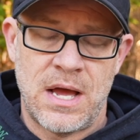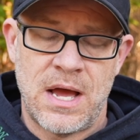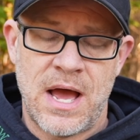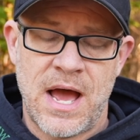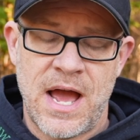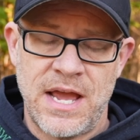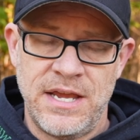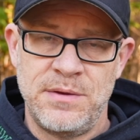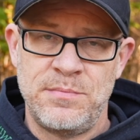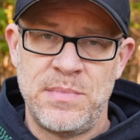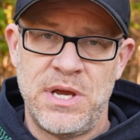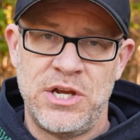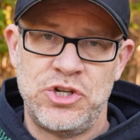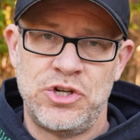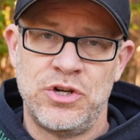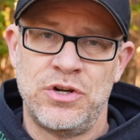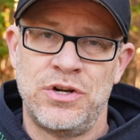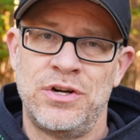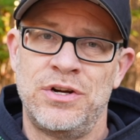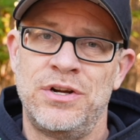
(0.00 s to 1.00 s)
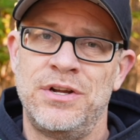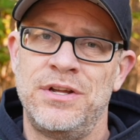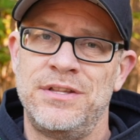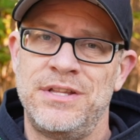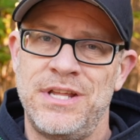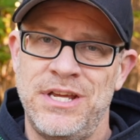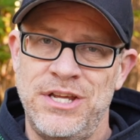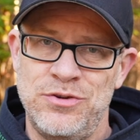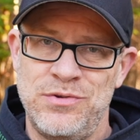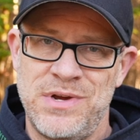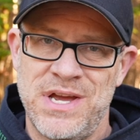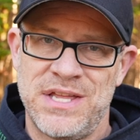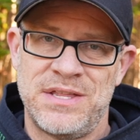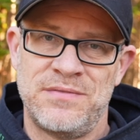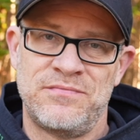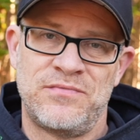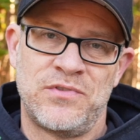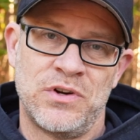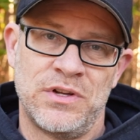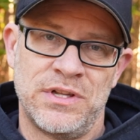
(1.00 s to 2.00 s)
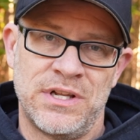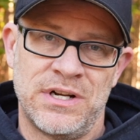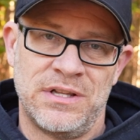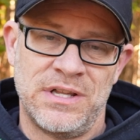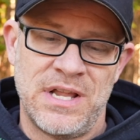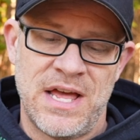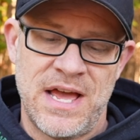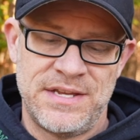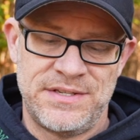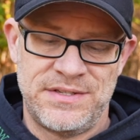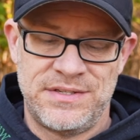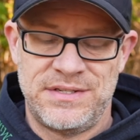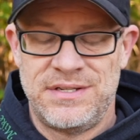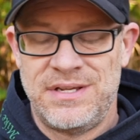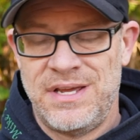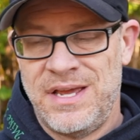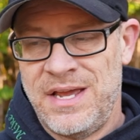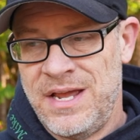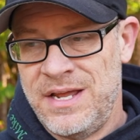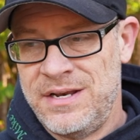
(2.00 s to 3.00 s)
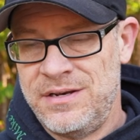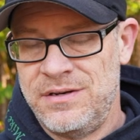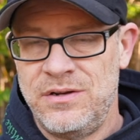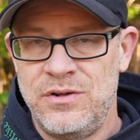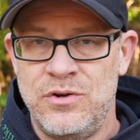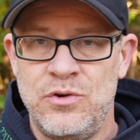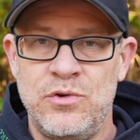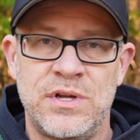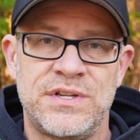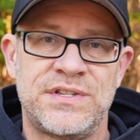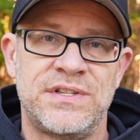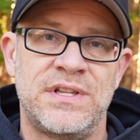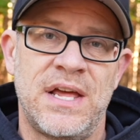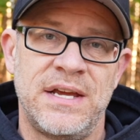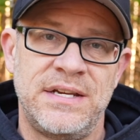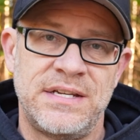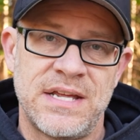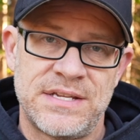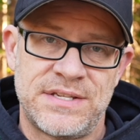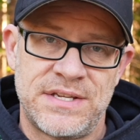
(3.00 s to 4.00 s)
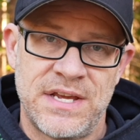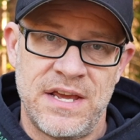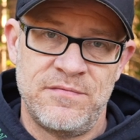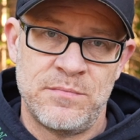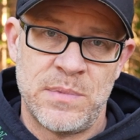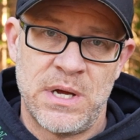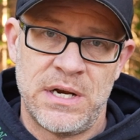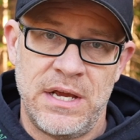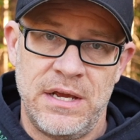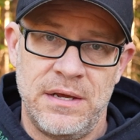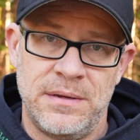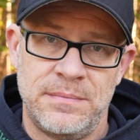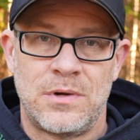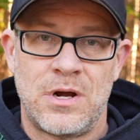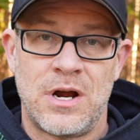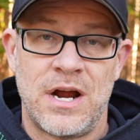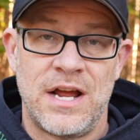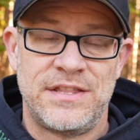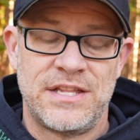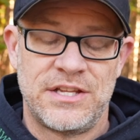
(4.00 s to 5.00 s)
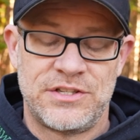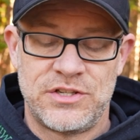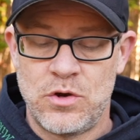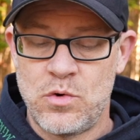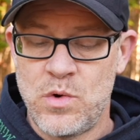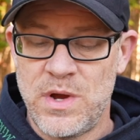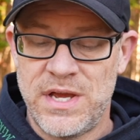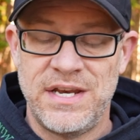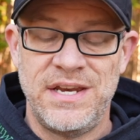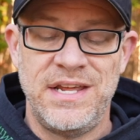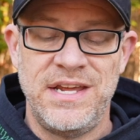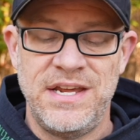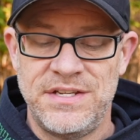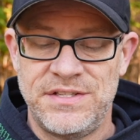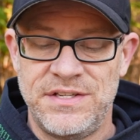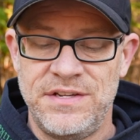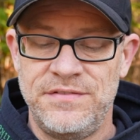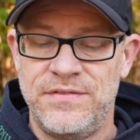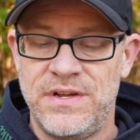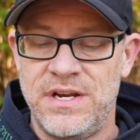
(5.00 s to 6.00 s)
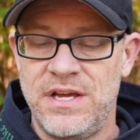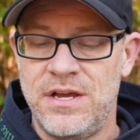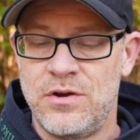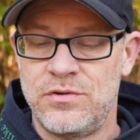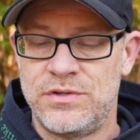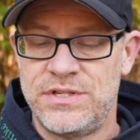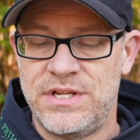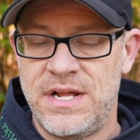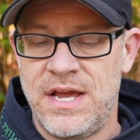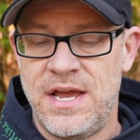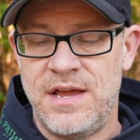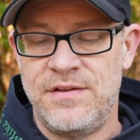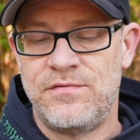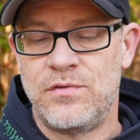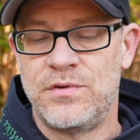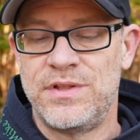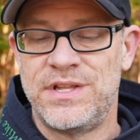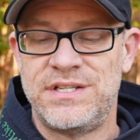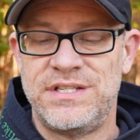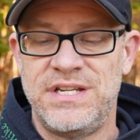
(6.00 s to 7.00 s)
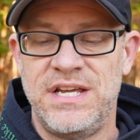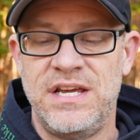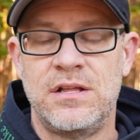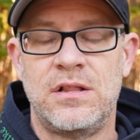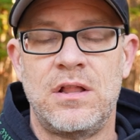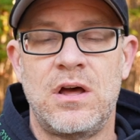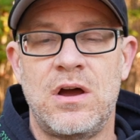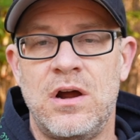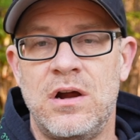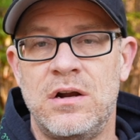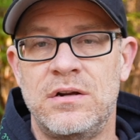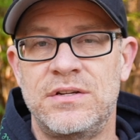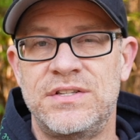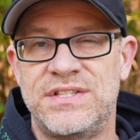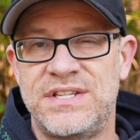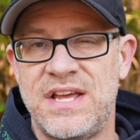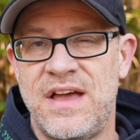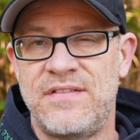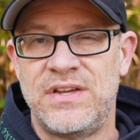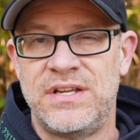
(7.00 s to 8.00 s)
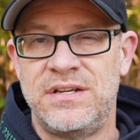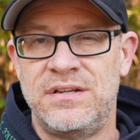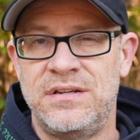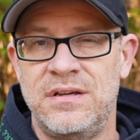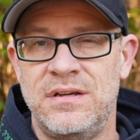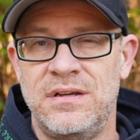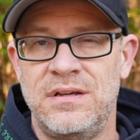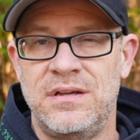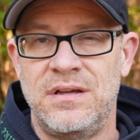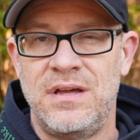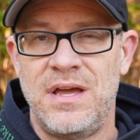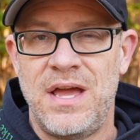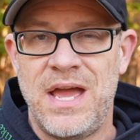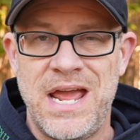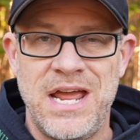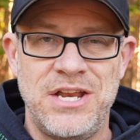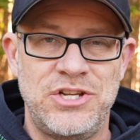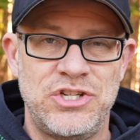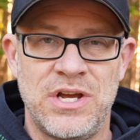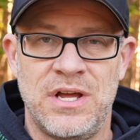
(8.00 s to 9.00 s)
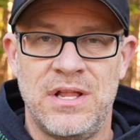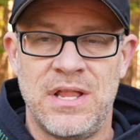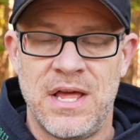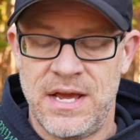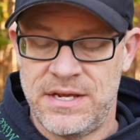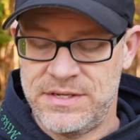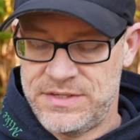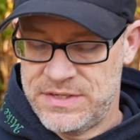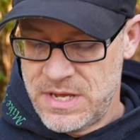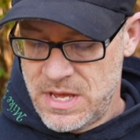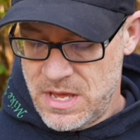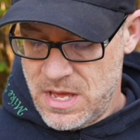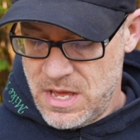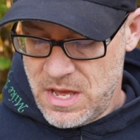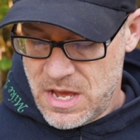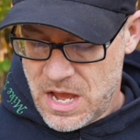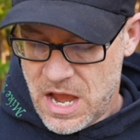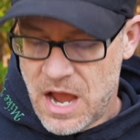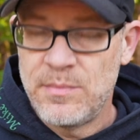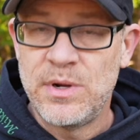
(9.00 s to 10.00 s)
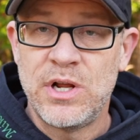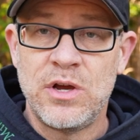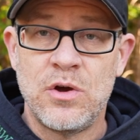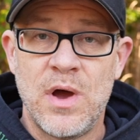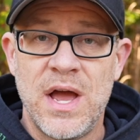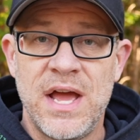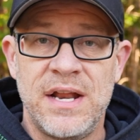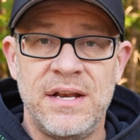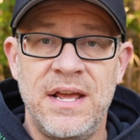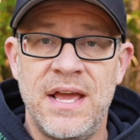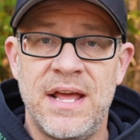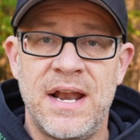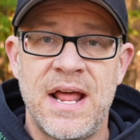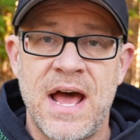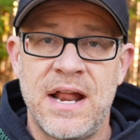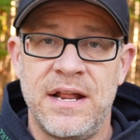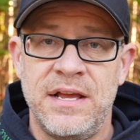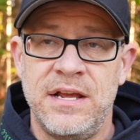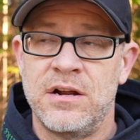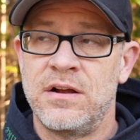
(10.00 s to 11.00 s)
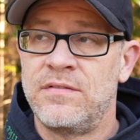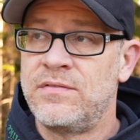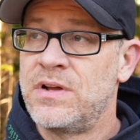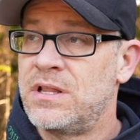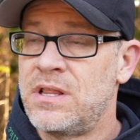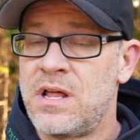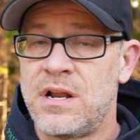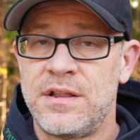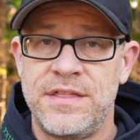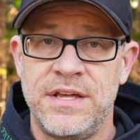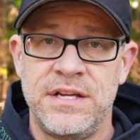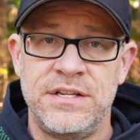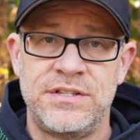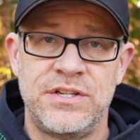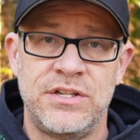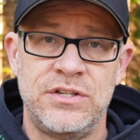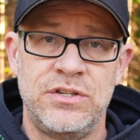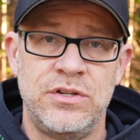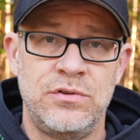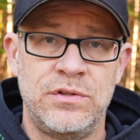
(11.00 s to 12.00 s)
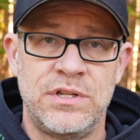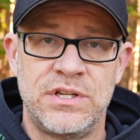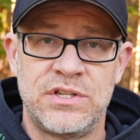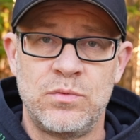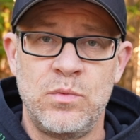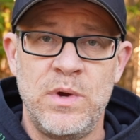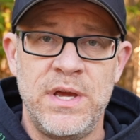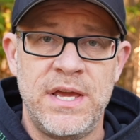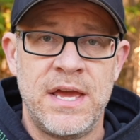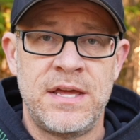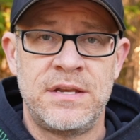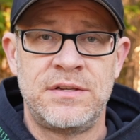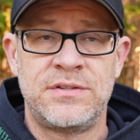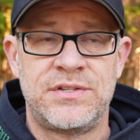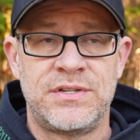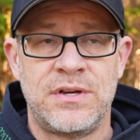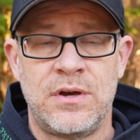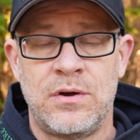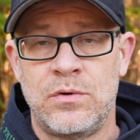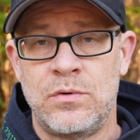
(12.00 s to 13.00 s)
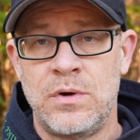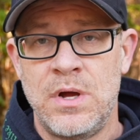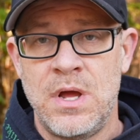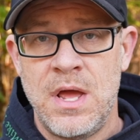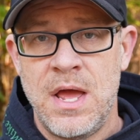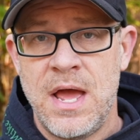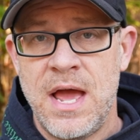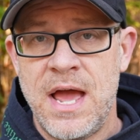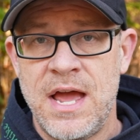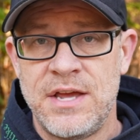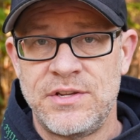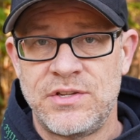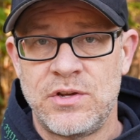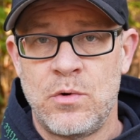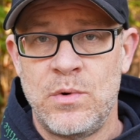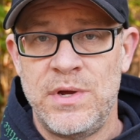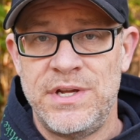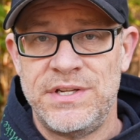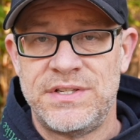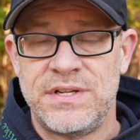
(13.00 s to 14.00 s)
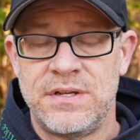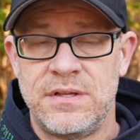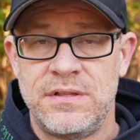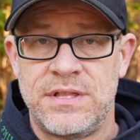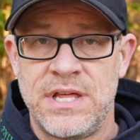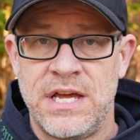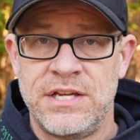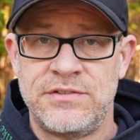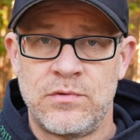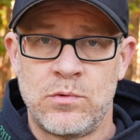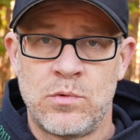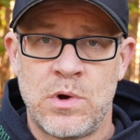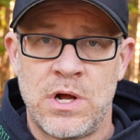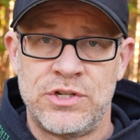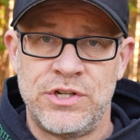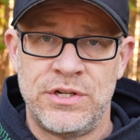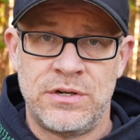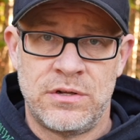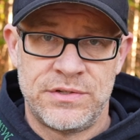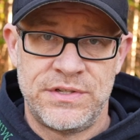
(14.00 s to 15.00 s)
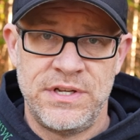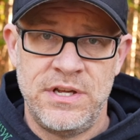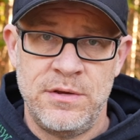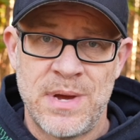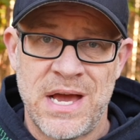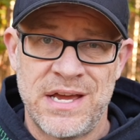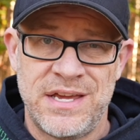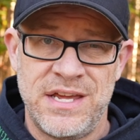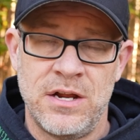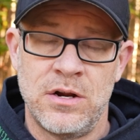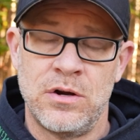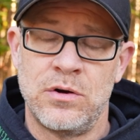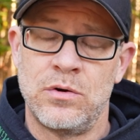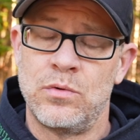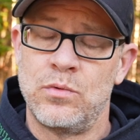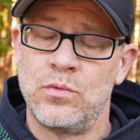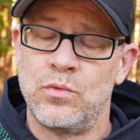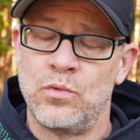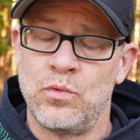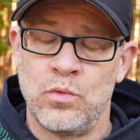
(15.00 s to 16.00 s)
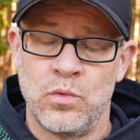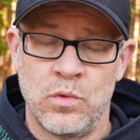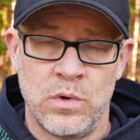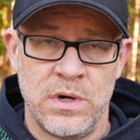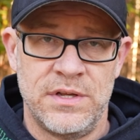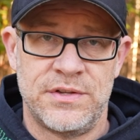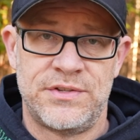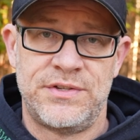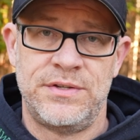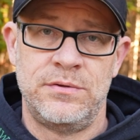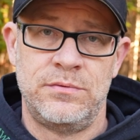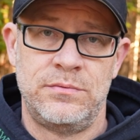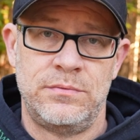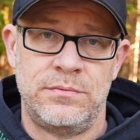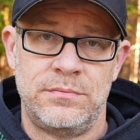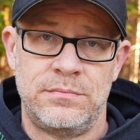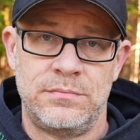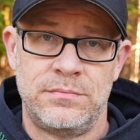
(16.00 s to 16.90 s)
I can make sure that you get them for a little less, and who doesn't like to save money? All right, that's a quick and easy video today for the TLR-7HLX. I'm gonna go ahead and get out of here. I've got a lot of things to do this weekend, so as always, thanks for watching. I'll see you back here real soon.